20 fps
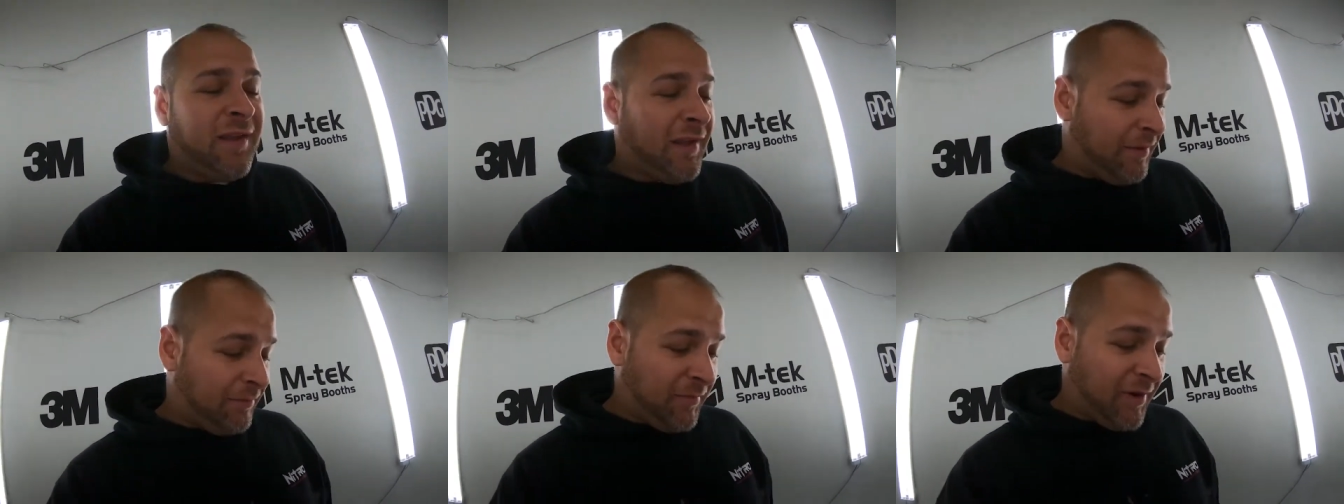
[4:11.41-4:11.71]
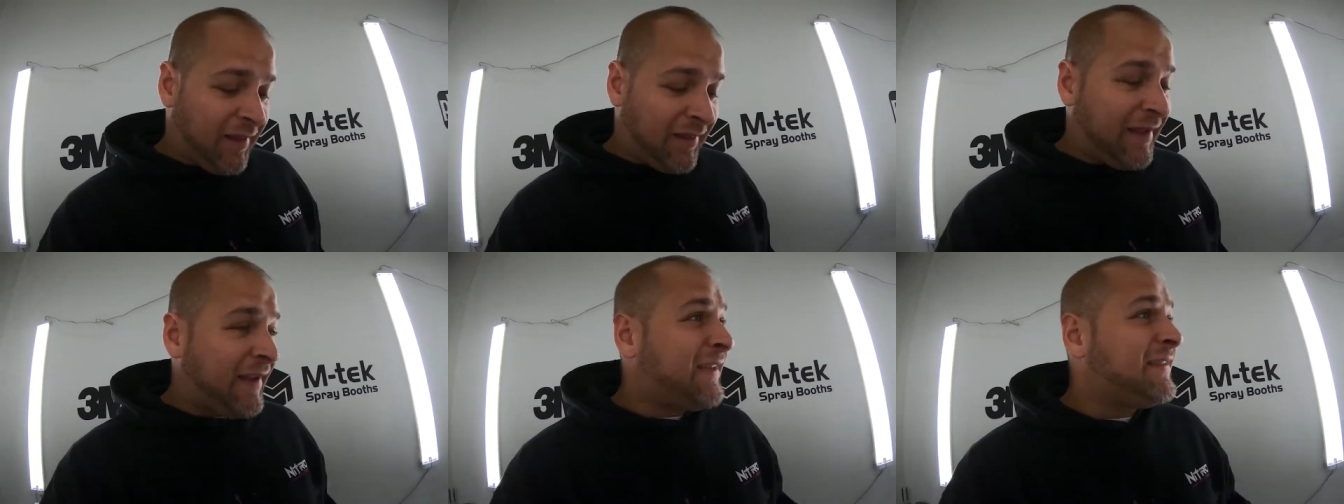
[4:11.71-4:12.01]
I'm
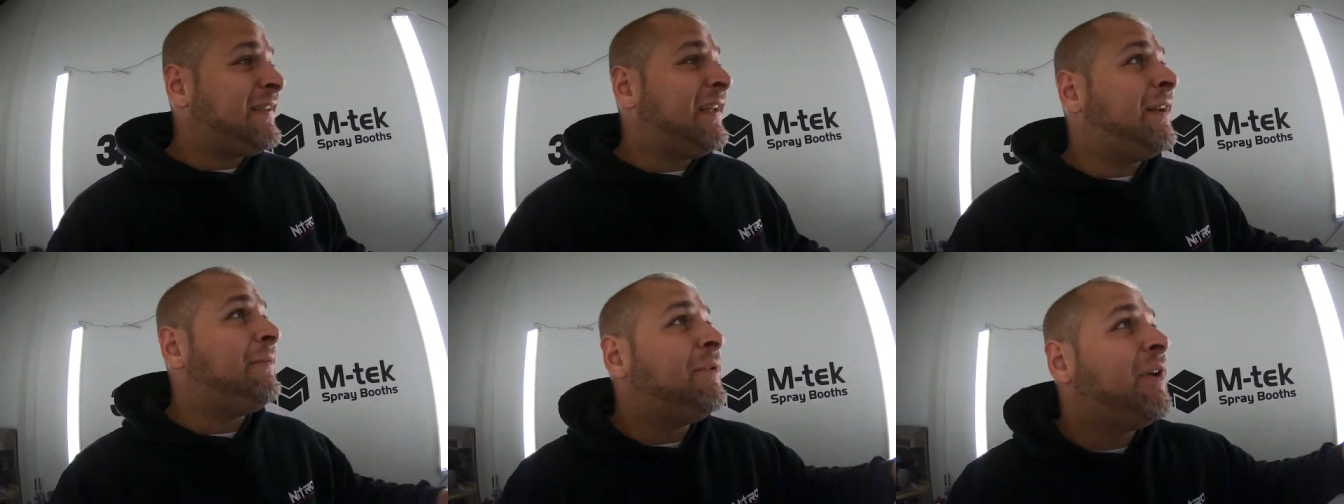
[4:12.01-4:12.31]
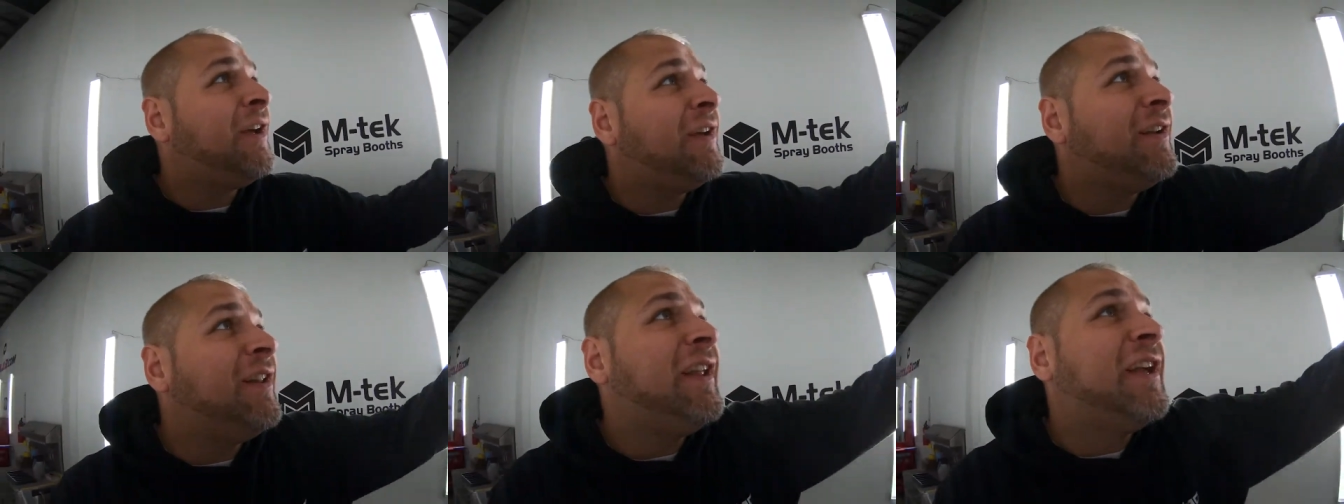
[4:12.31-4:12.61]
not, like I said, I'm
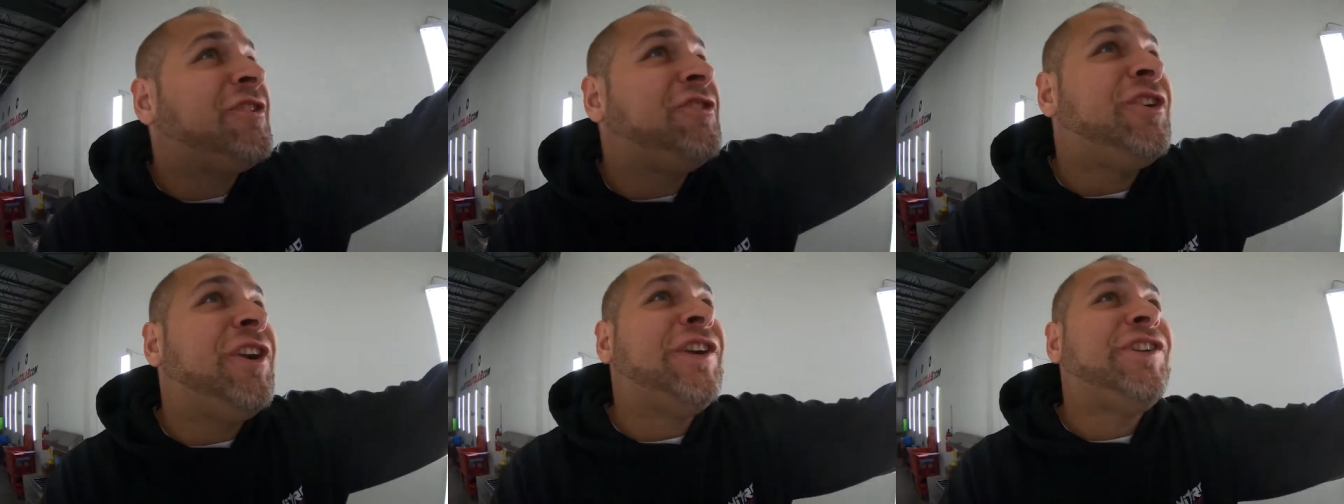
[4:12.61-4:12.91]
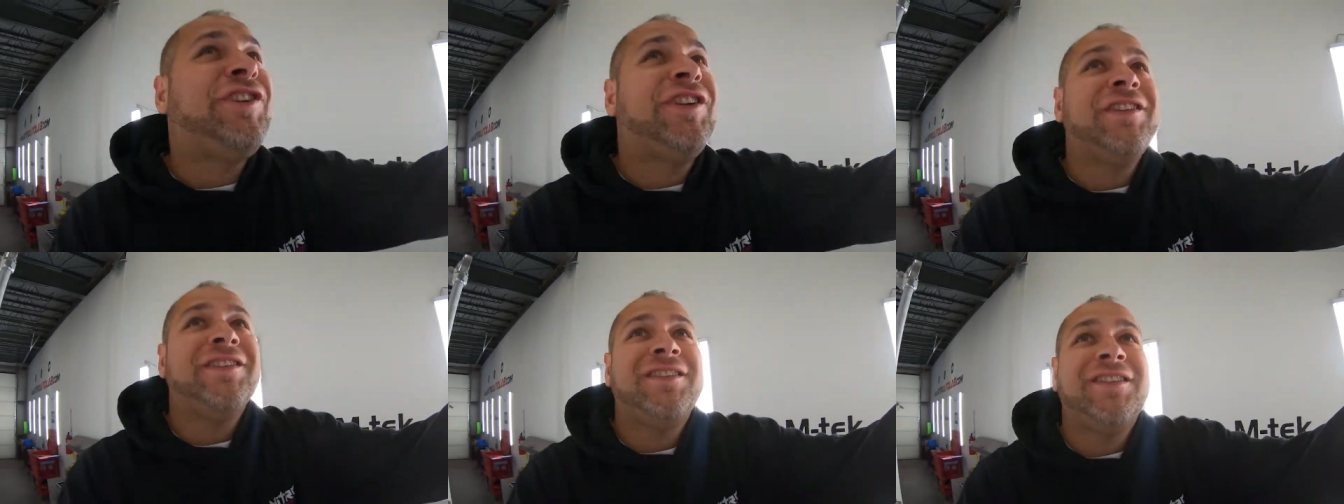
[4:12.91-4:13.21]
not an
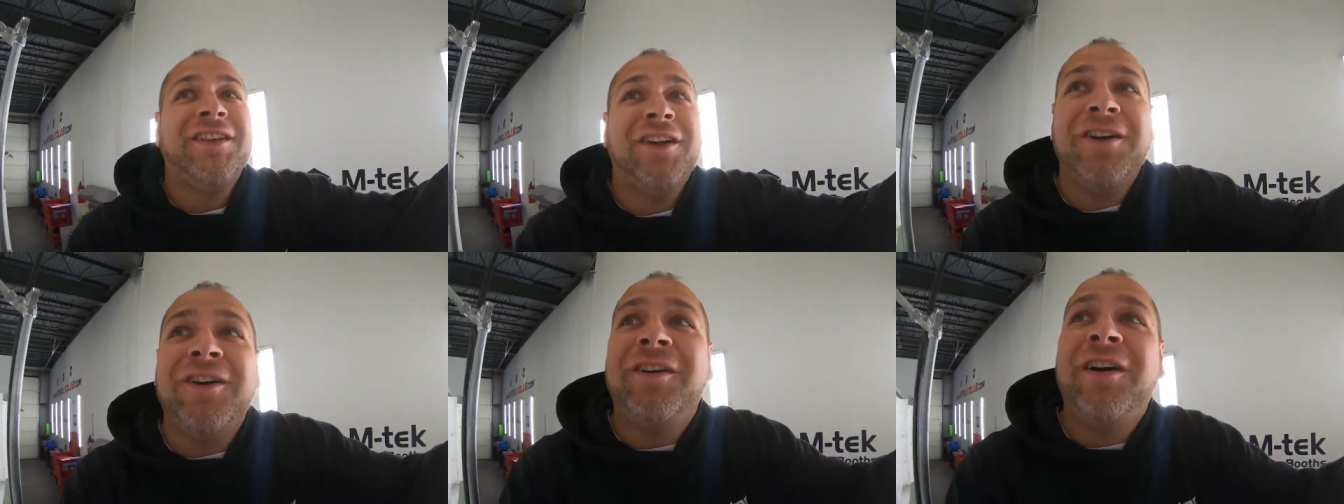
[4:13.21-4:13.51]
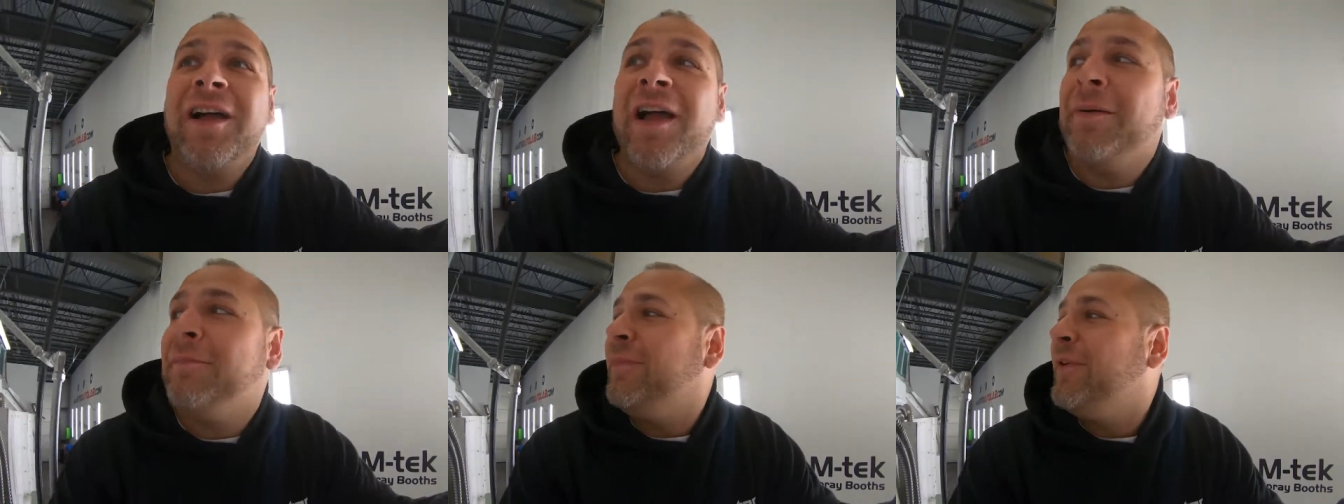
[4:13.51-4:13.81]
electrician, so
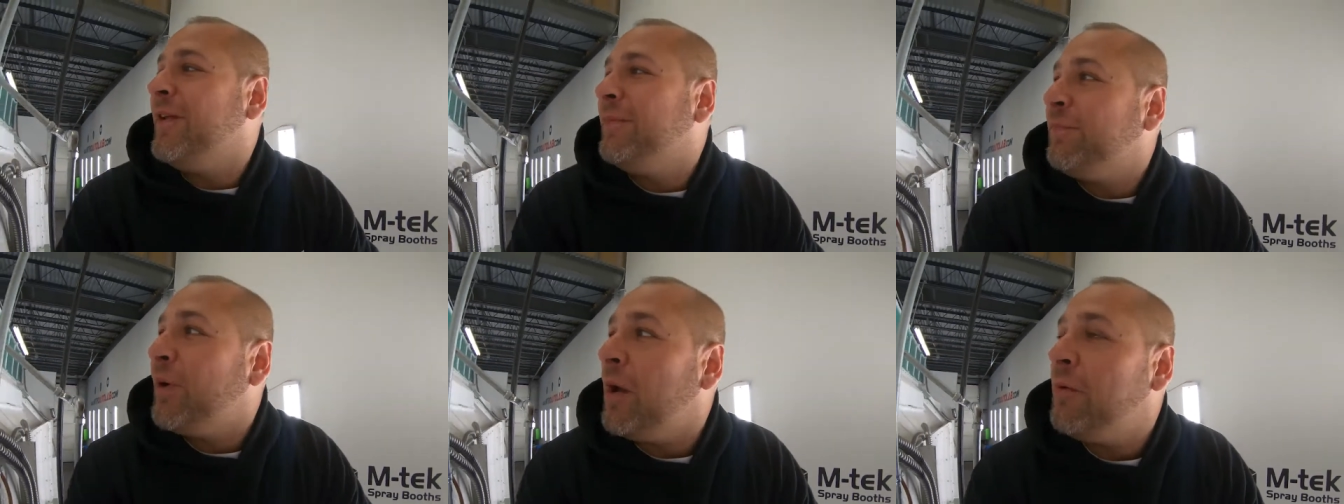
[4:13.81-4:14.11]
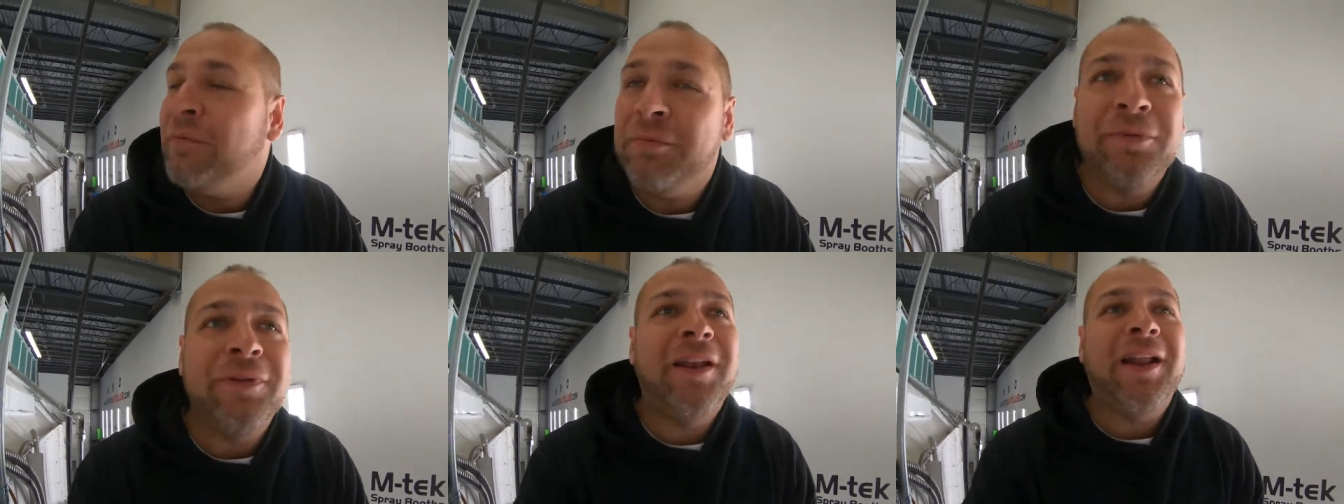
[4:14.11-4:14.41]
I'm
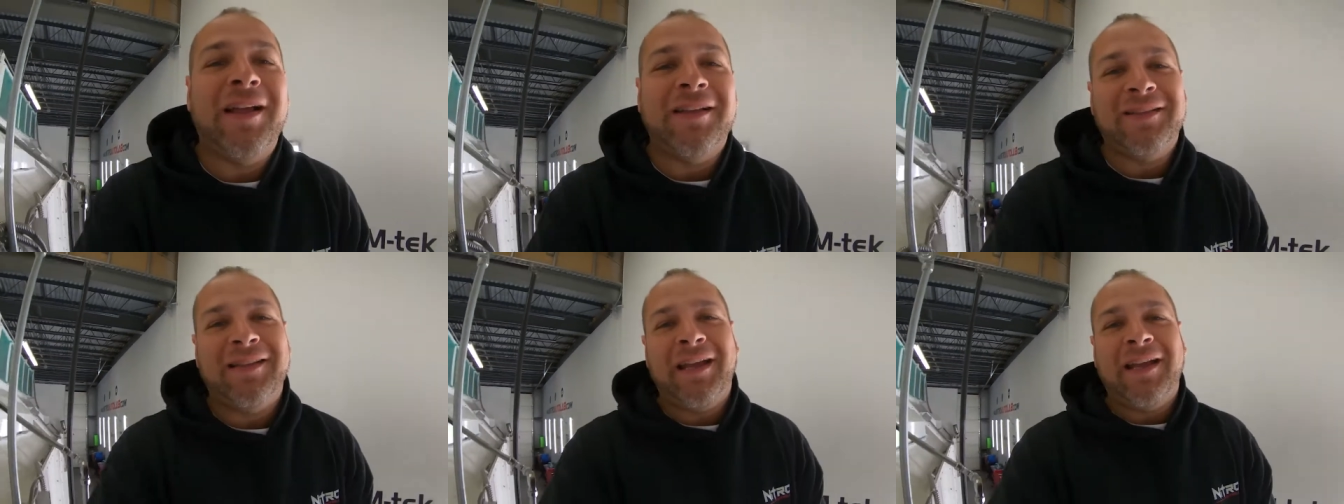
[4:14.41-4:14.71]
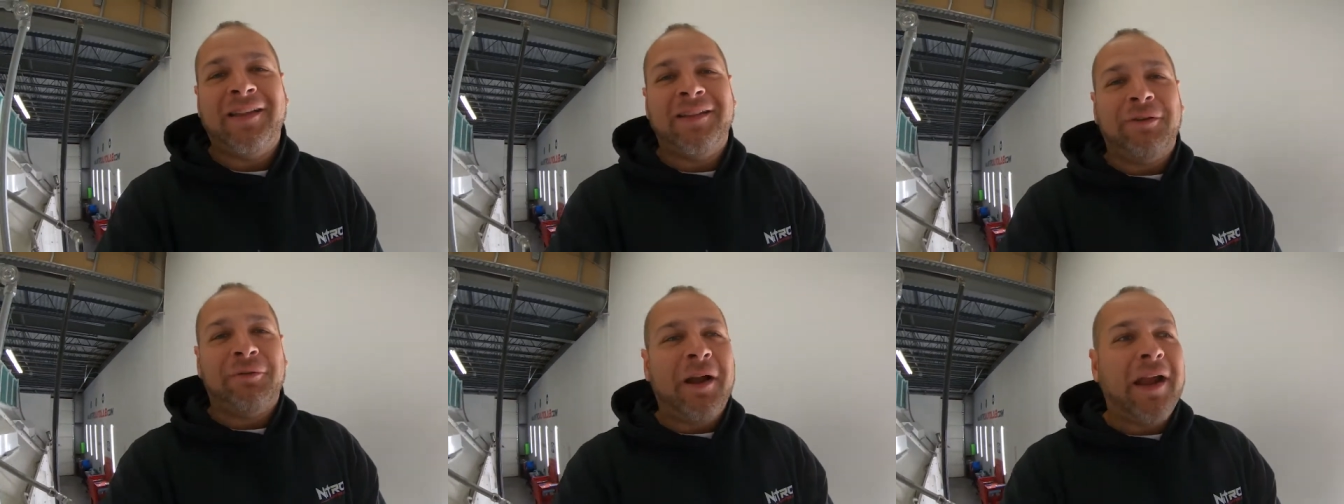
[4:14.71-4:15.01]
probably not
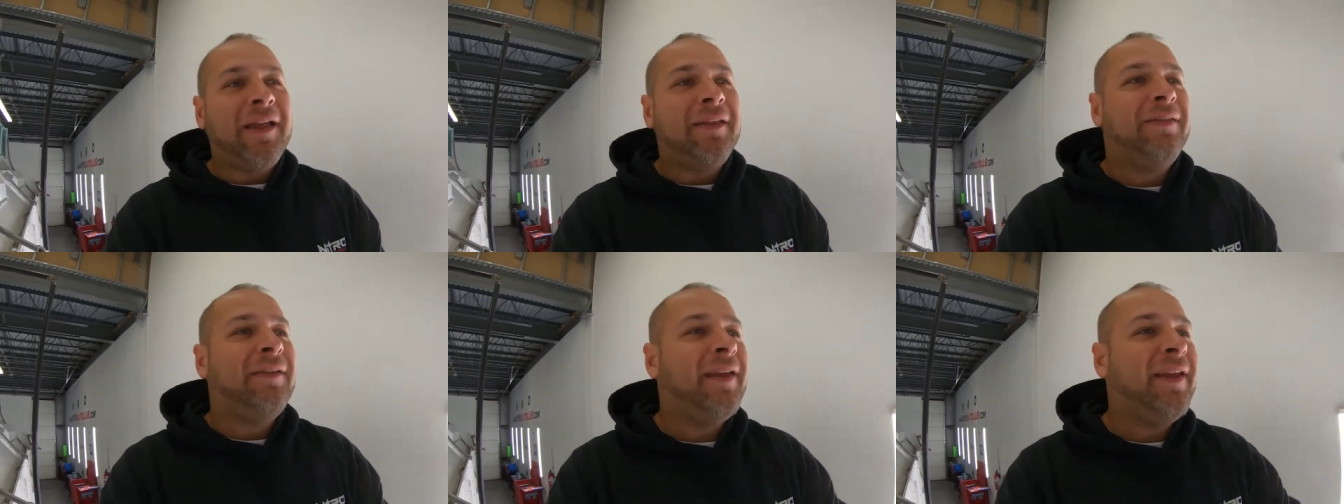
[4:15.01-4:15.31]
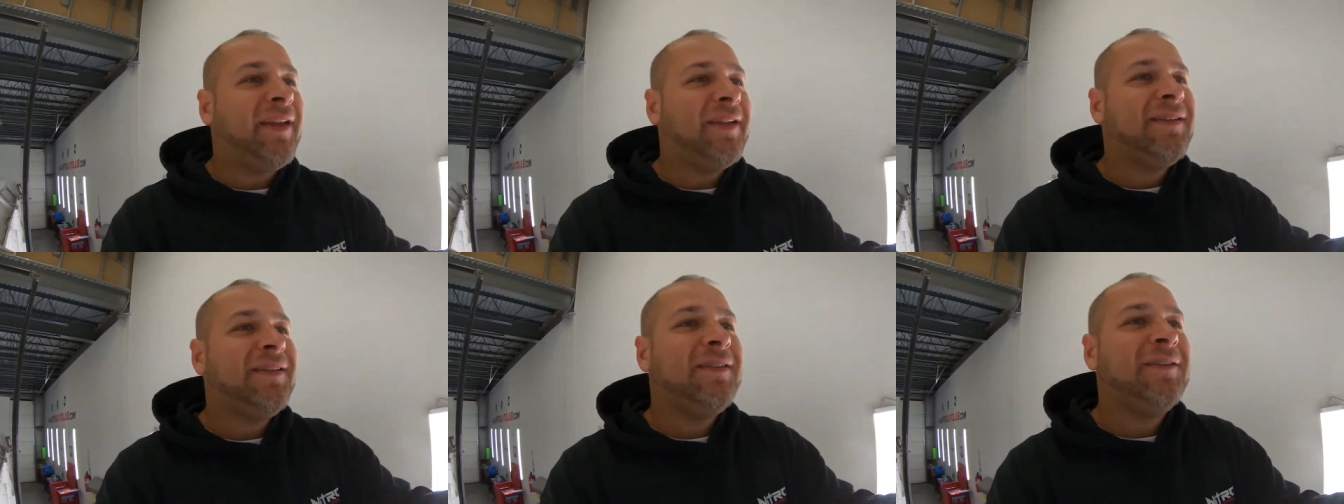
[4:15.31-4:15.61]
saying the right
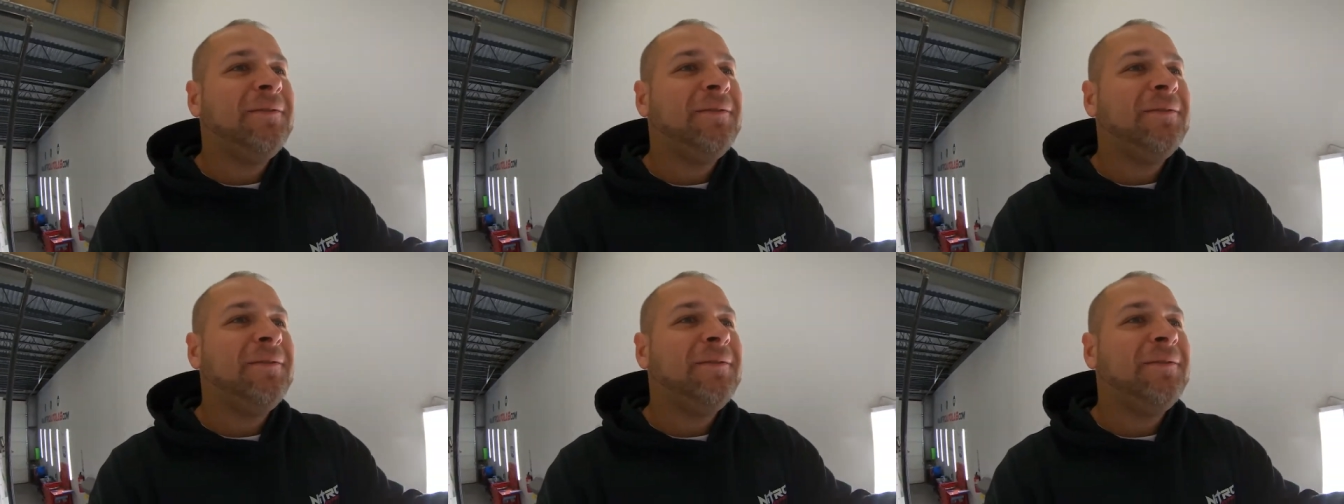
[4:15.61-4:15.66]
things.